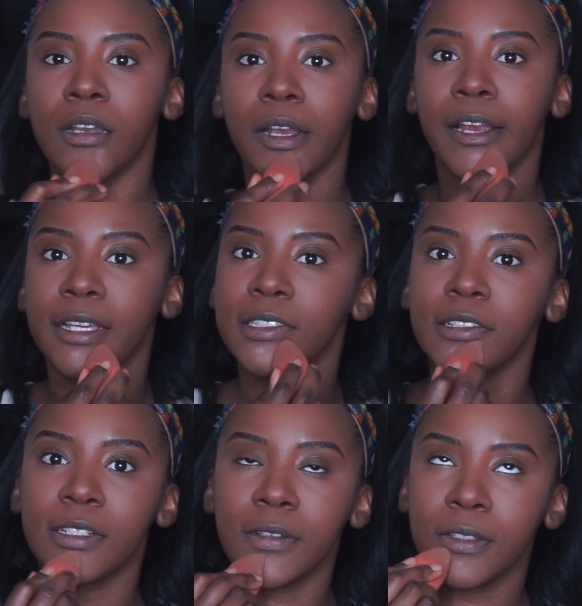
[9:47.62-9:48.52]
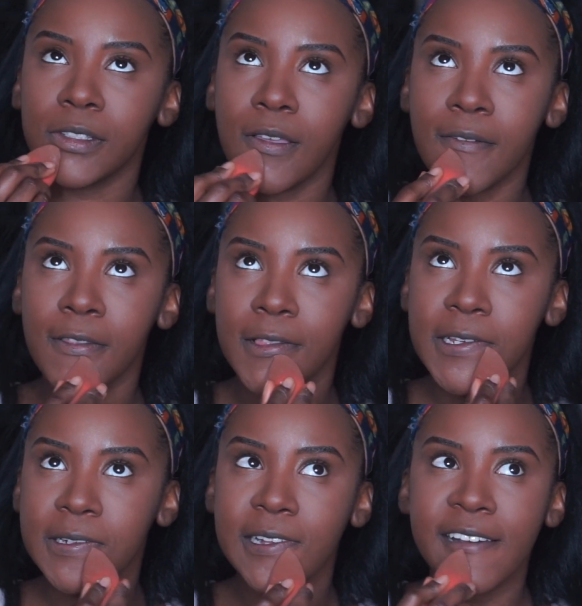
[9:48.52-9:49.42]
All right, so I know it looks a
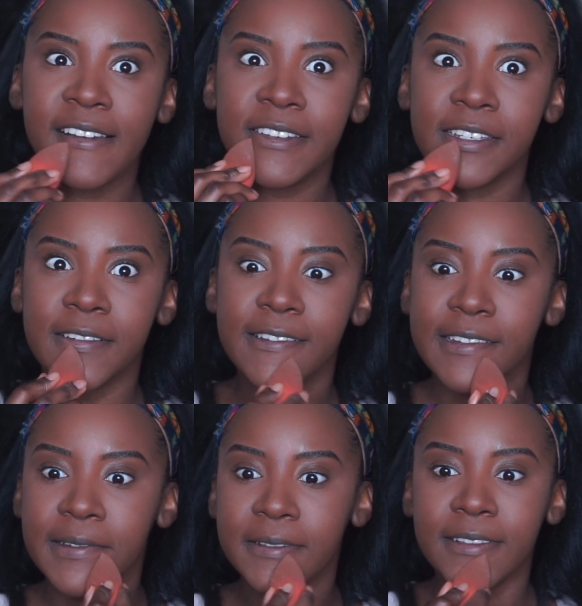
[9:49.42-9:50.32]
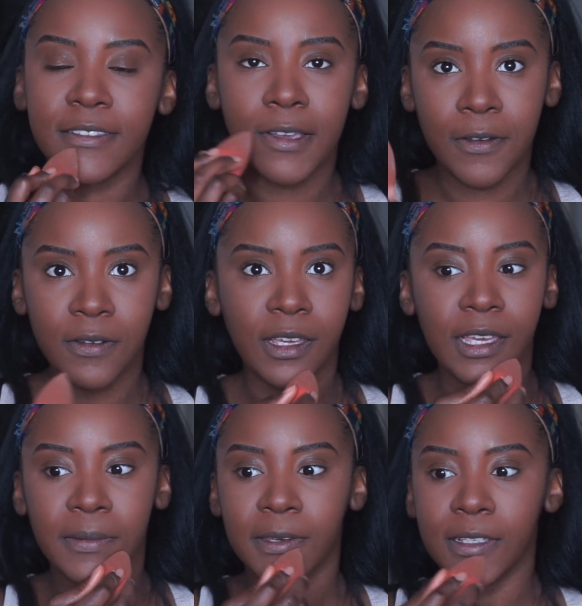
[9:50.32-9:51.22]
little ashier. No, that's
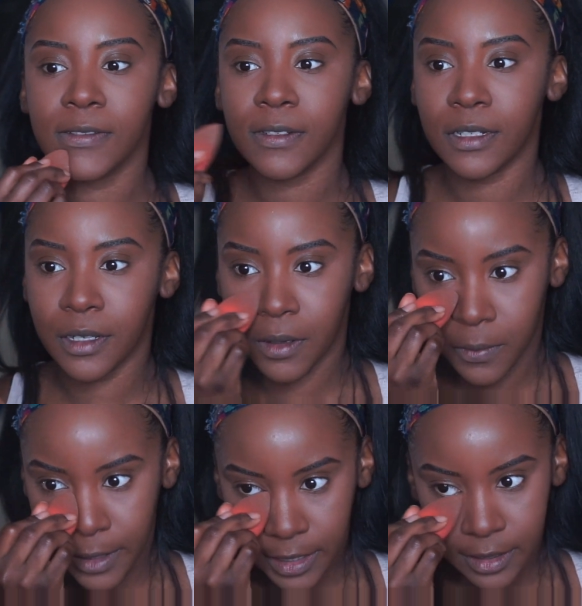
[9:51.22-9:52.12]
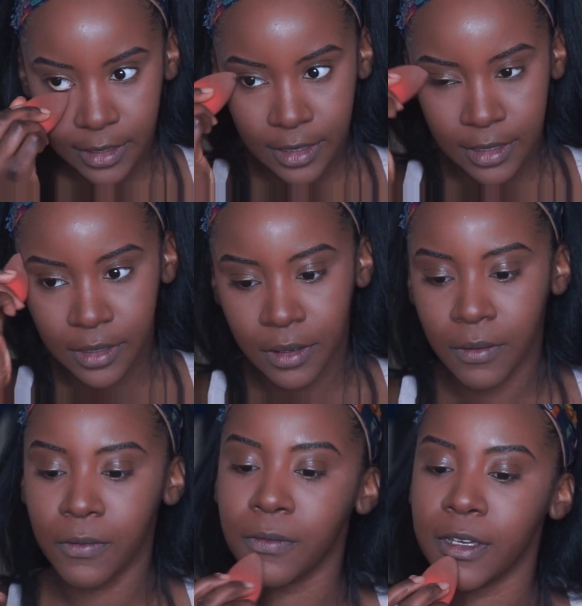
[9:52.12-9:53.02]
okay because we're gonna go back in
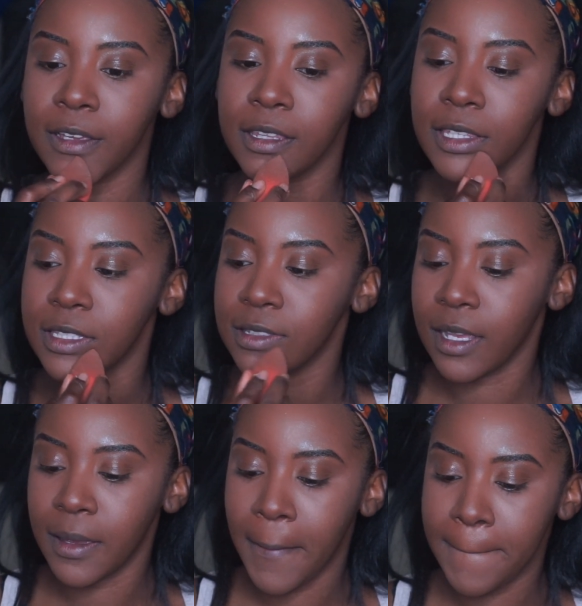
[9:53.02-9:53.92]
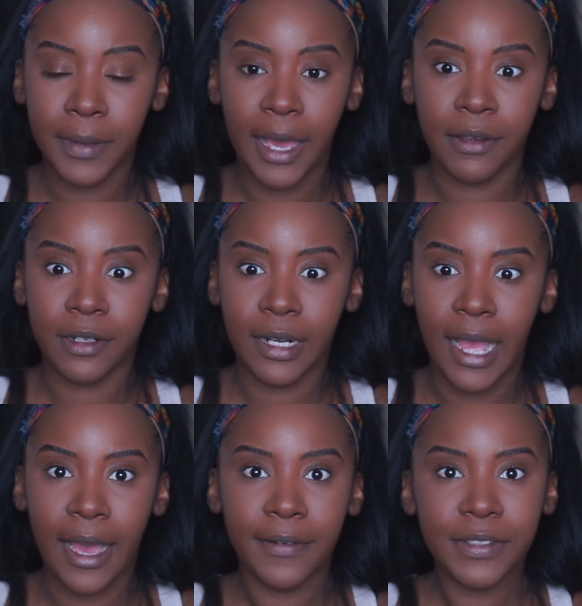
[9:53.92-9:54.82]
with some powder
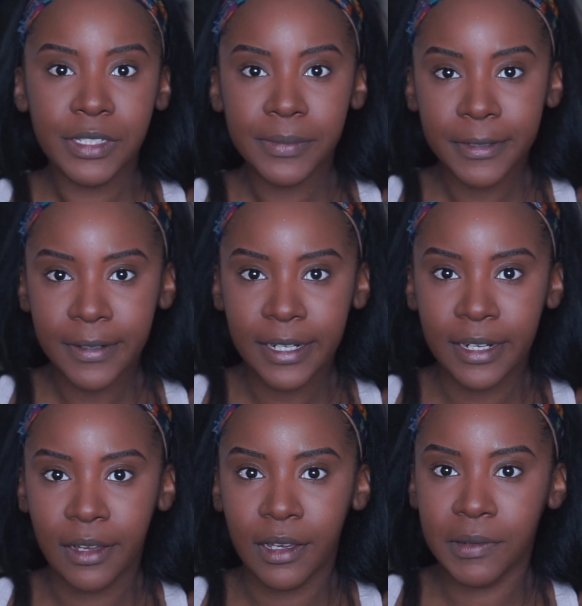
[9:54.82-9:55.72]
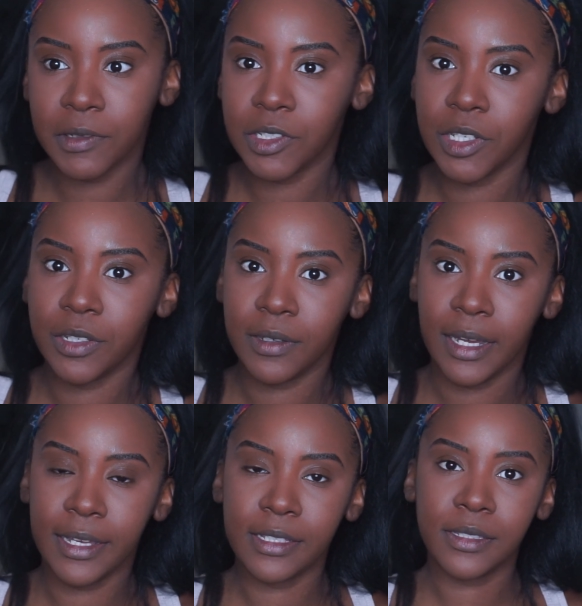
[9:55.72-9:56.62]
after, but right now I will show you
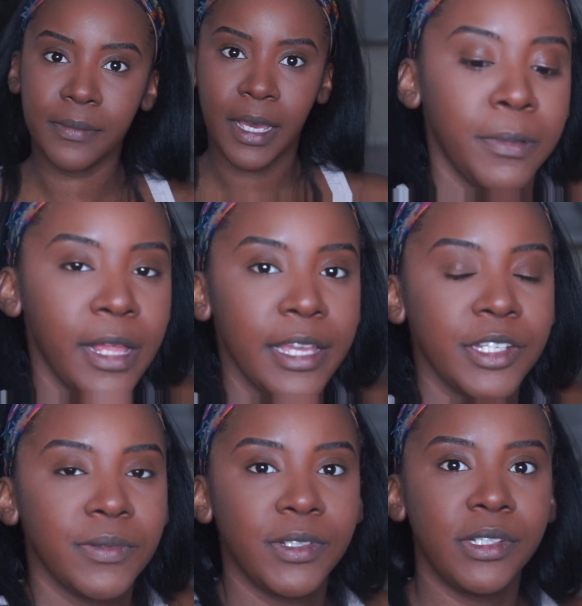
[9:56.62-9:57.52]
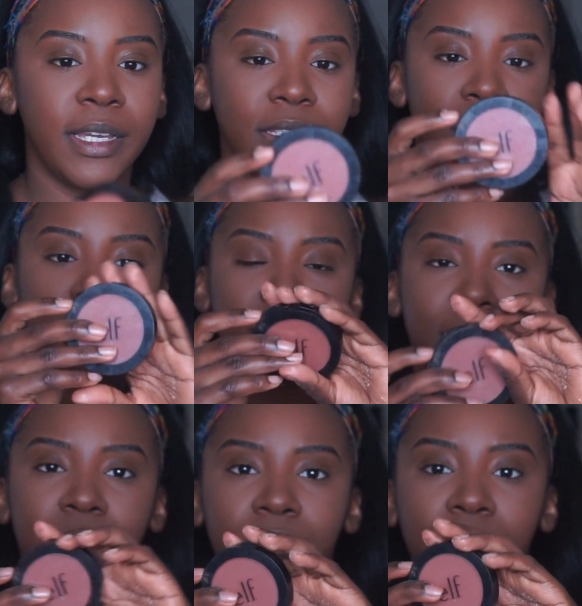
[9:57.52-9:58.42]
guys my blush, which you guys already
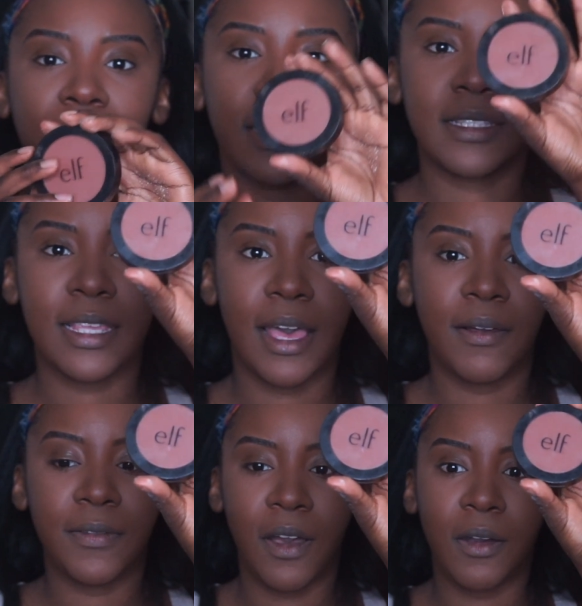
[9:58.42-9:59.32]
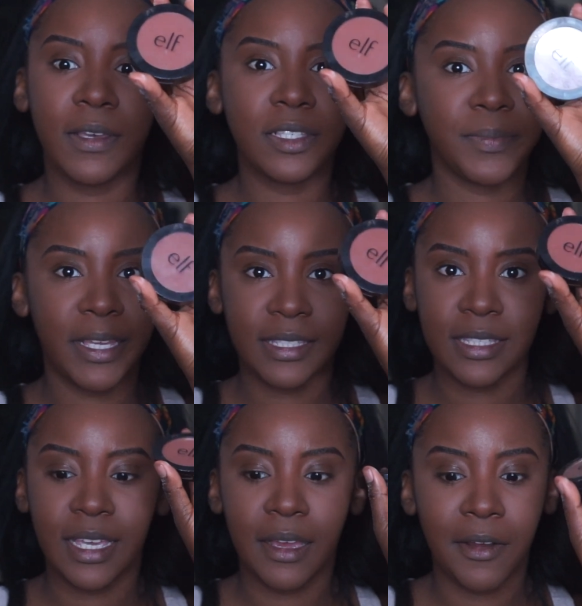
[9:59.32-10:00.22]
know. It's e.l.f. Always Spicy. I